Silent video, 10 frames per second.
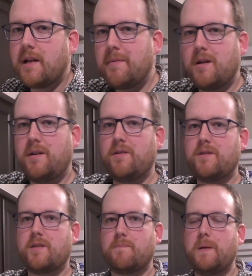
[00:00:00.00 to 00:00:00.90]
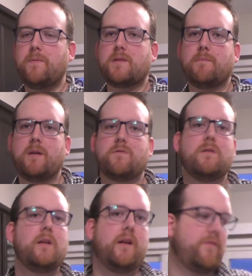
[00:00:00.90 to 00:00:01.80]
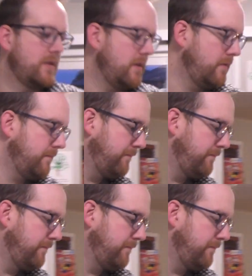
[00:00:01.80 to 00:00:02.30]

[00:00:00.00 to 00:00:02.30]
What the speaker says: lemon on yours? People sometimes really like fresh lemon.